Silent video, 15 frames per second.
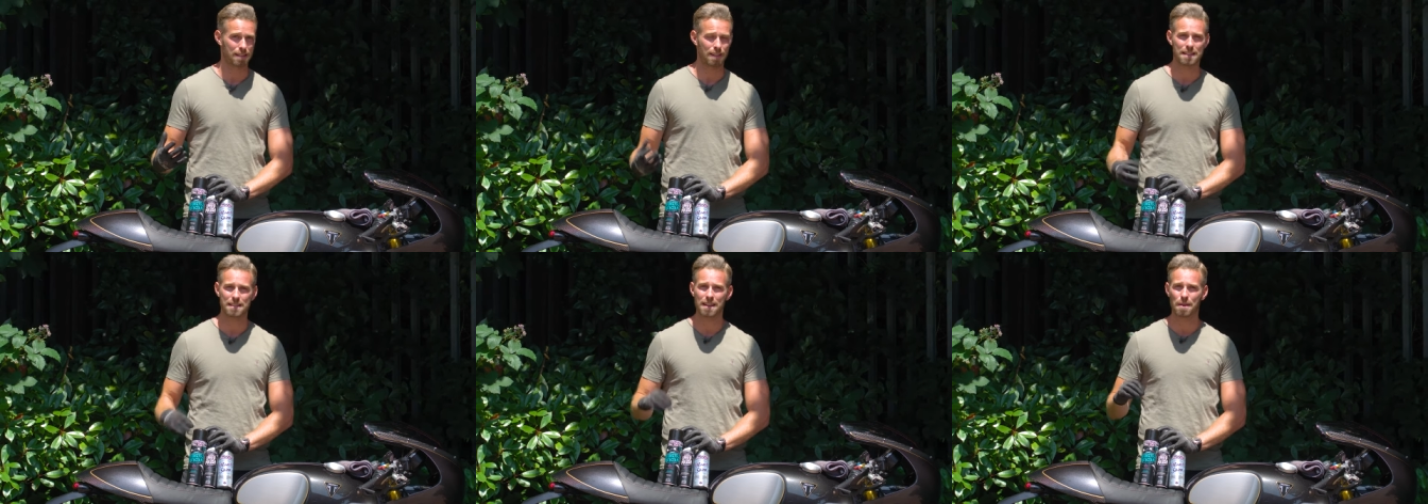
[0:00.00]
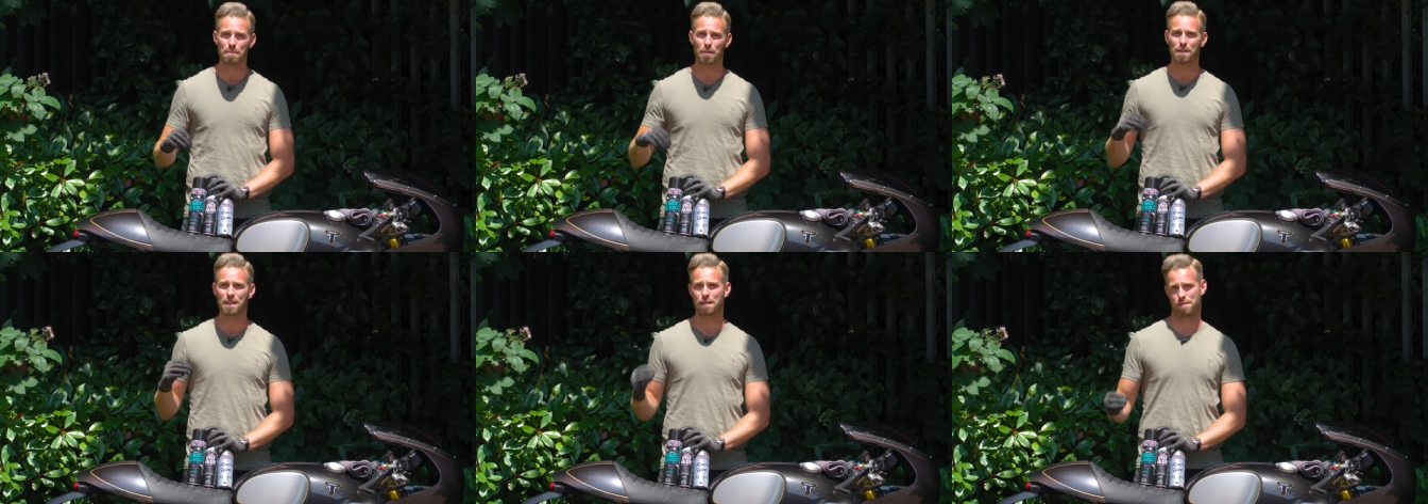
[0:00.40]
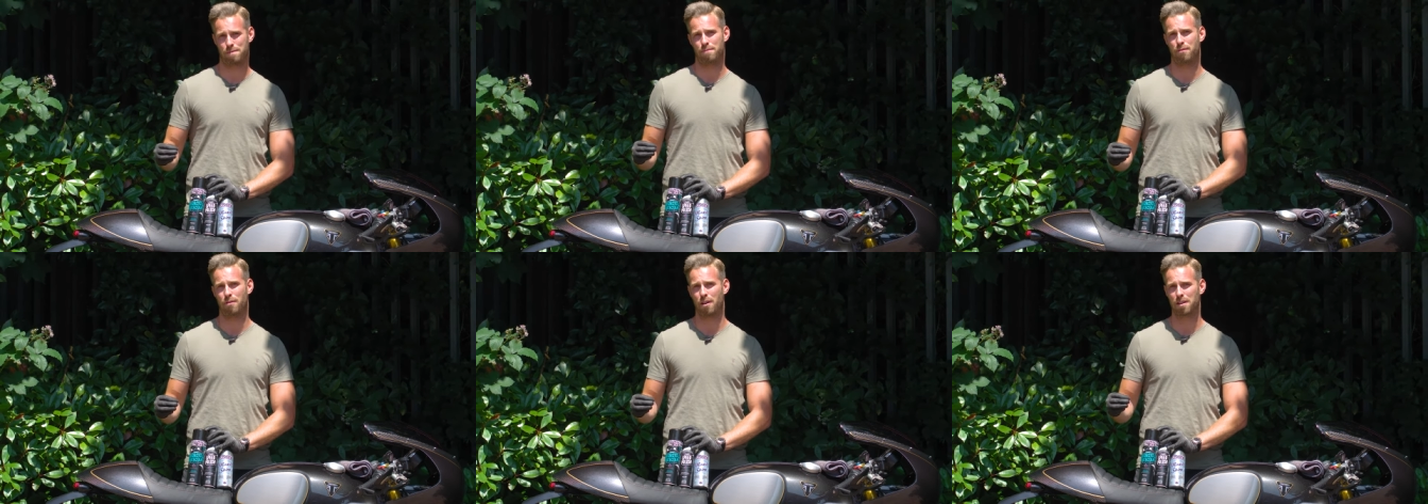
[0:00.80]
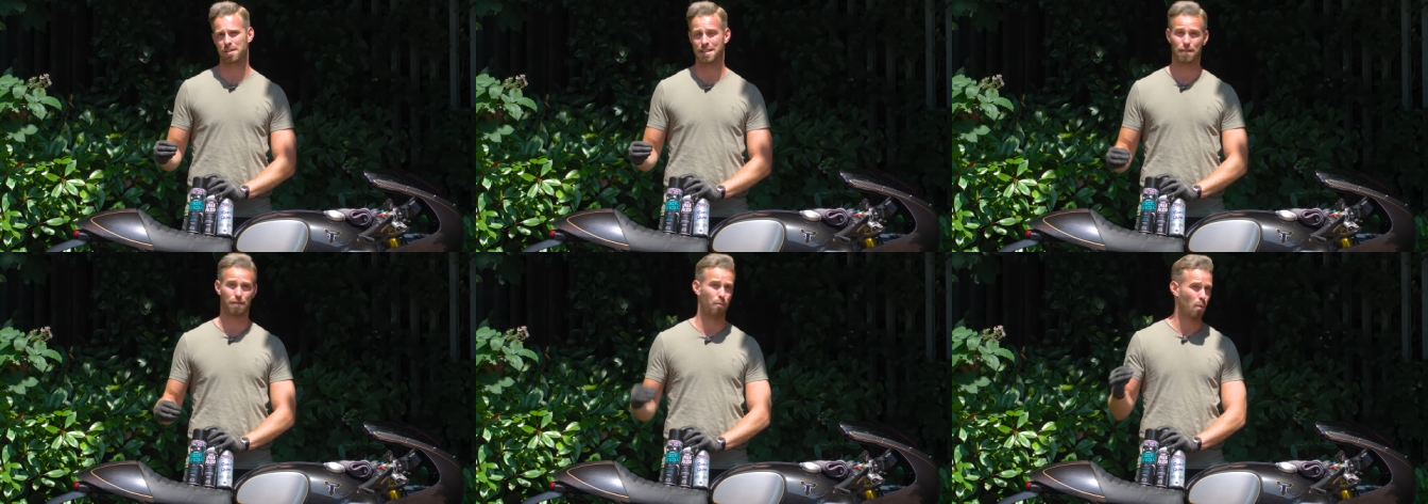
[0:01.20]
And there's a number of different products
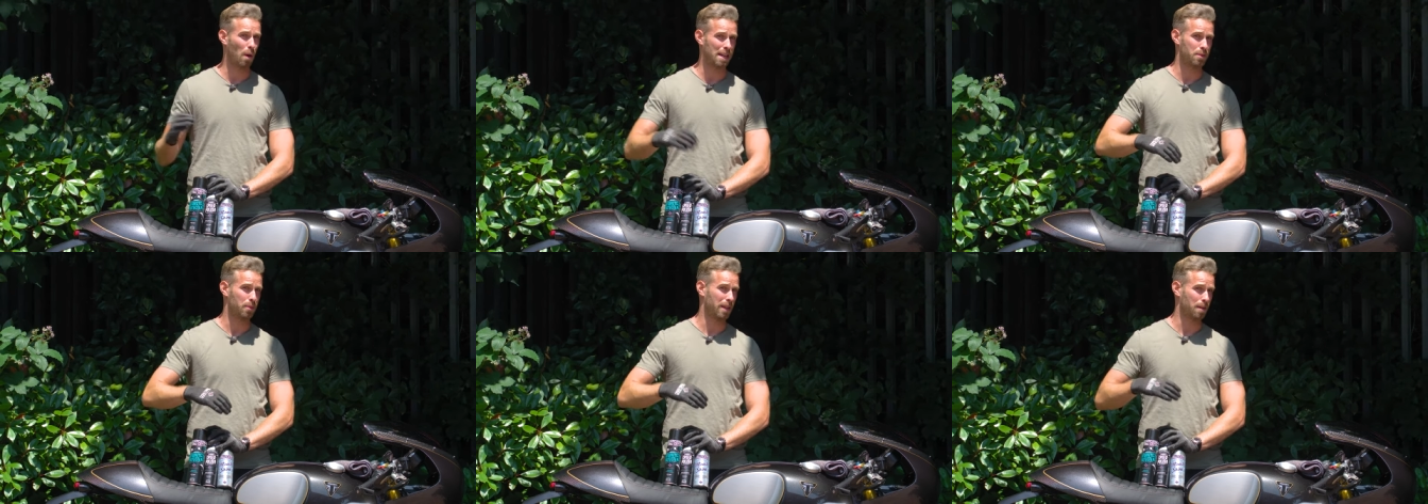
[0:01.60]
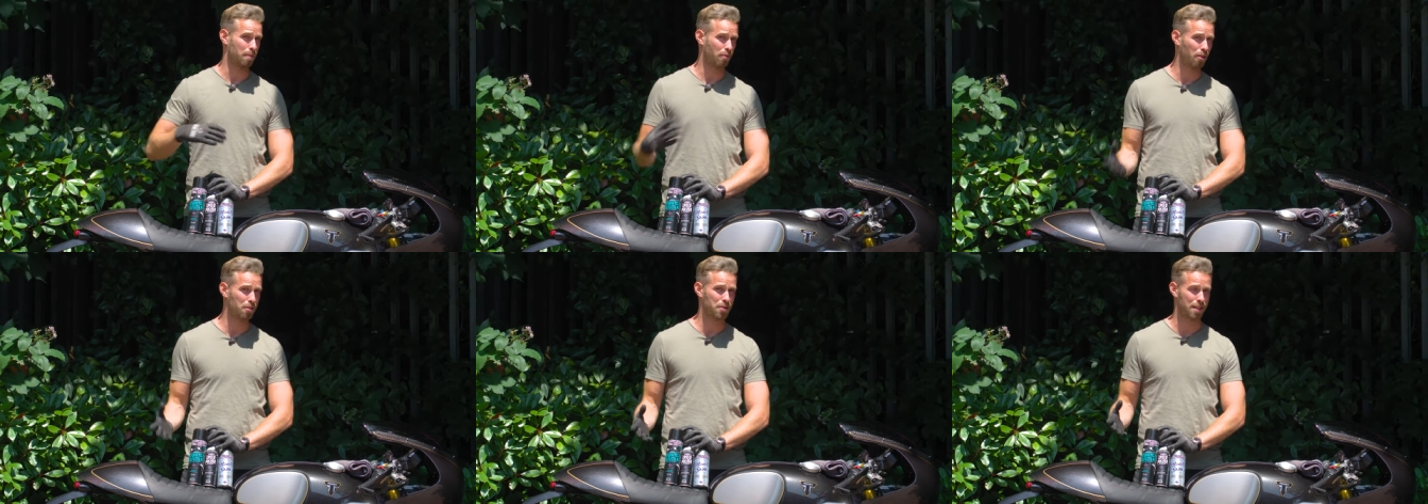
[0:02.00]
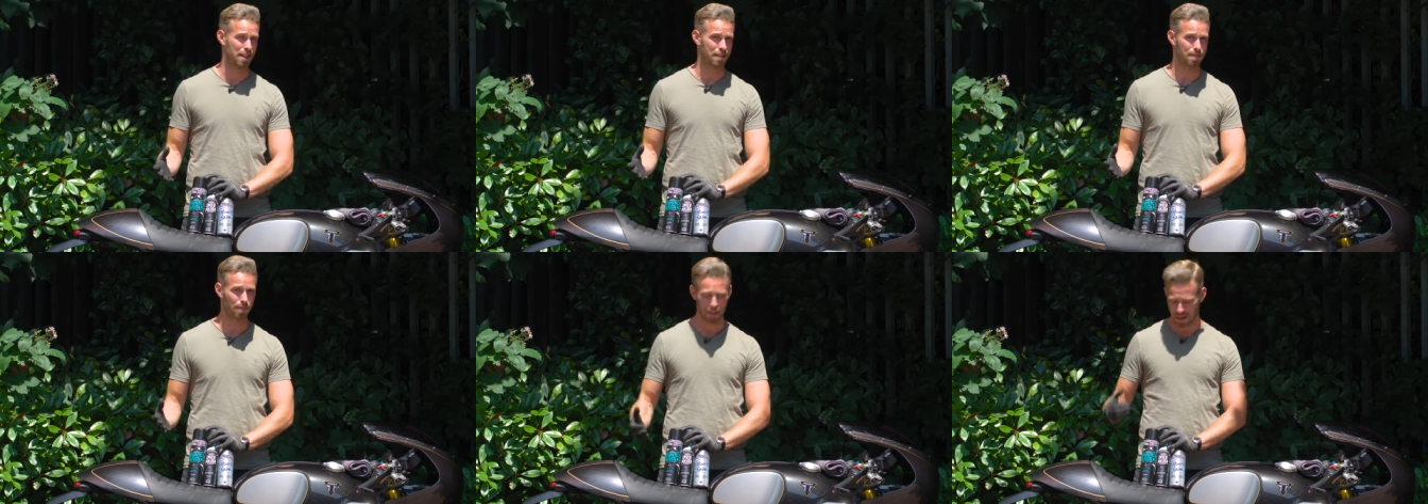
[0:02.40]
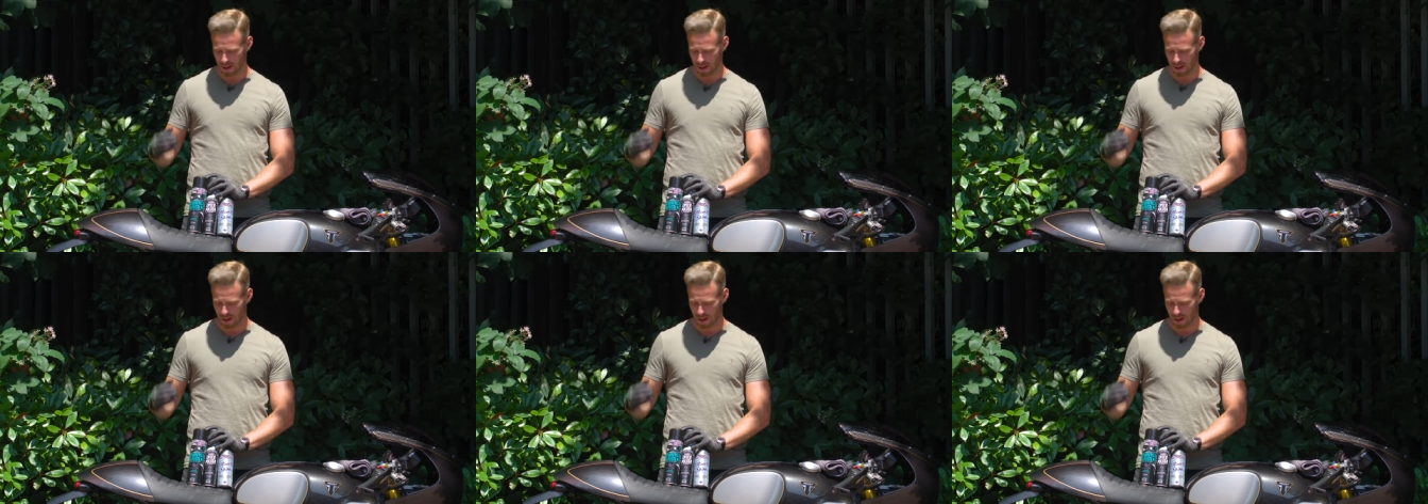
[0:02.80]
and different ways we can approach this.